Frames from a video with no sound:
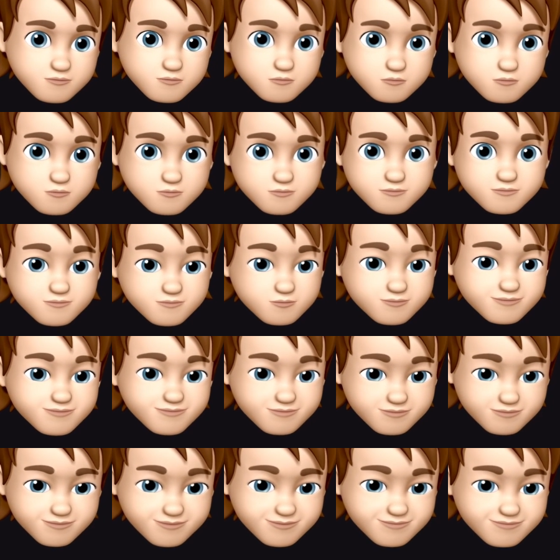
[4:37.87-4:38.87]
will switch
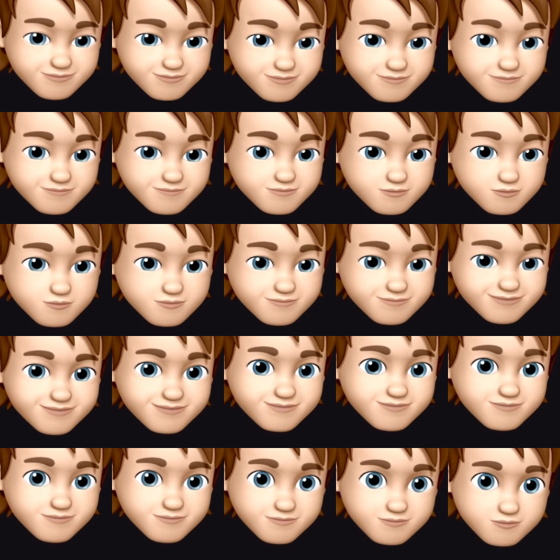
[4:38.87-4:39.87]
me to the view
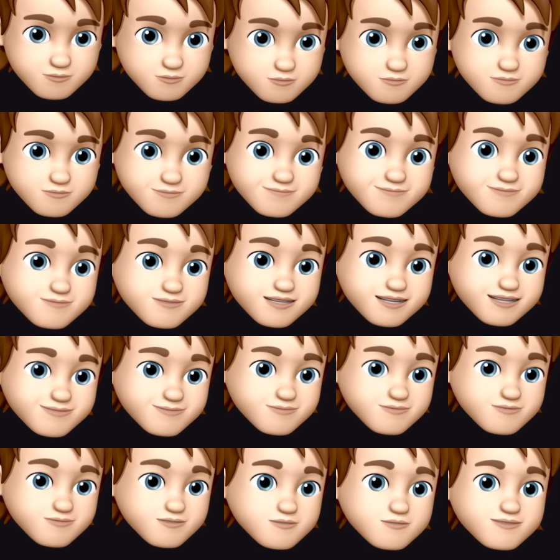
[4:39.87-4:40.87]
events view and
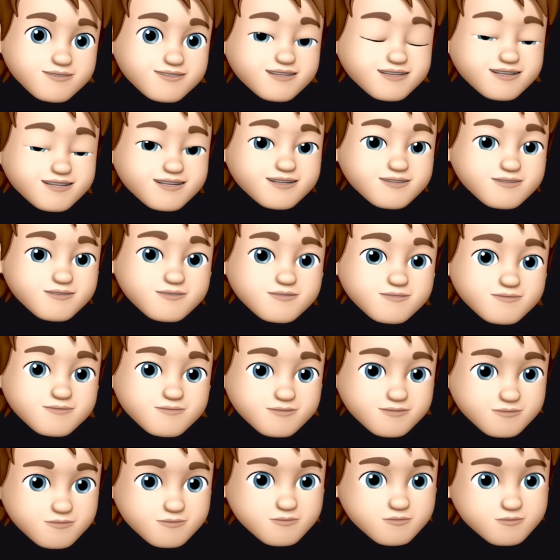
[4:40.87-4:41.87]
show me the
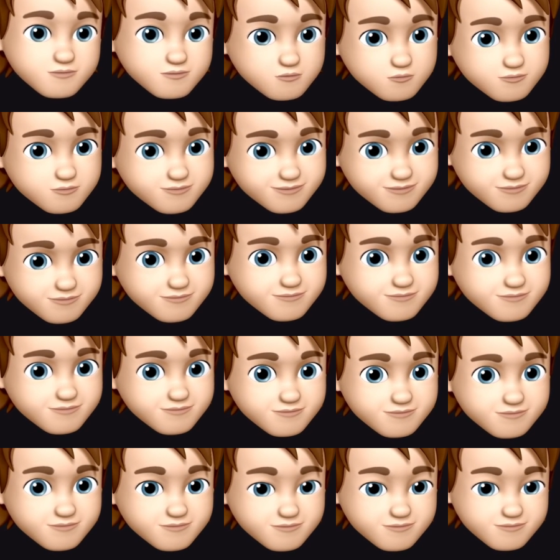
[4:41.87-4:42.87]
individual tweets
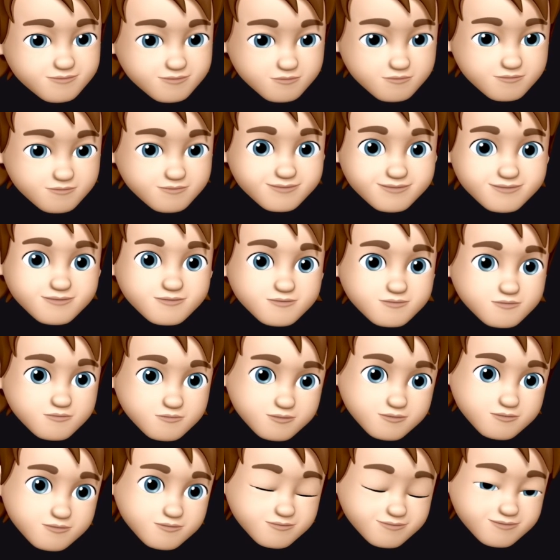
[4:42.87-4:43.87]
that make up
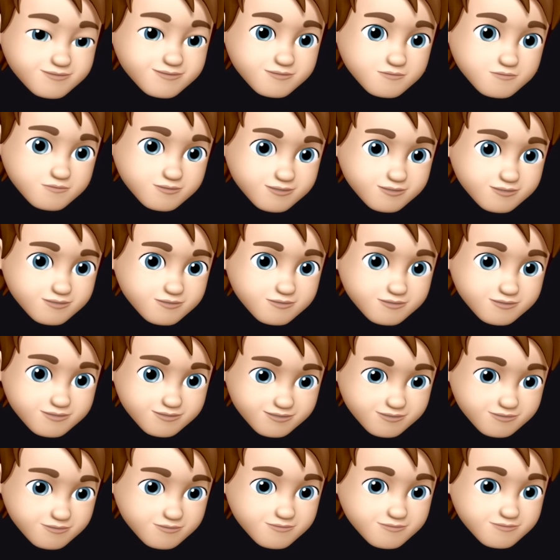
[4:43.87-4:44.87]
that bar
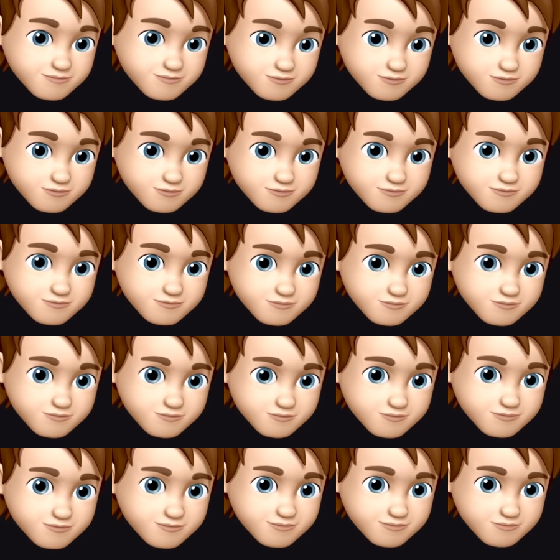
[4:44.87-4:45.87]
in the chart.
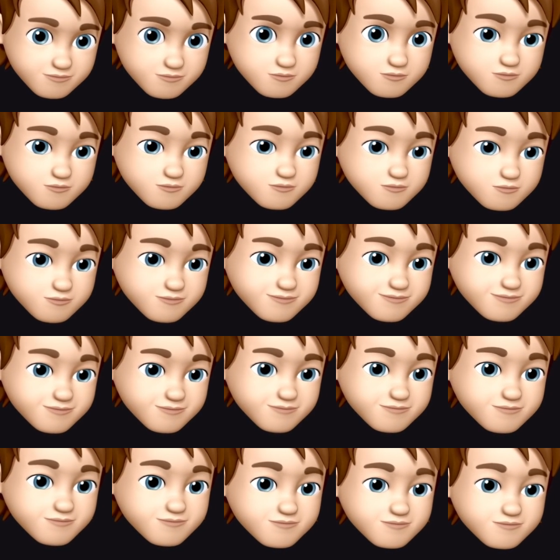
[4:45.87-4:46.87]
So these 2
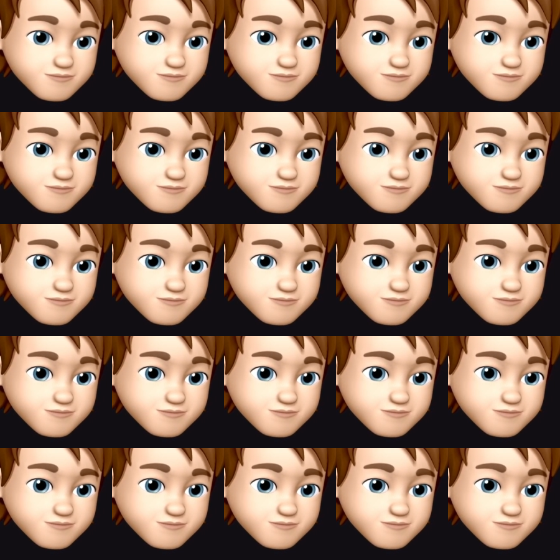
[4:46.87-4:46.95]
tweets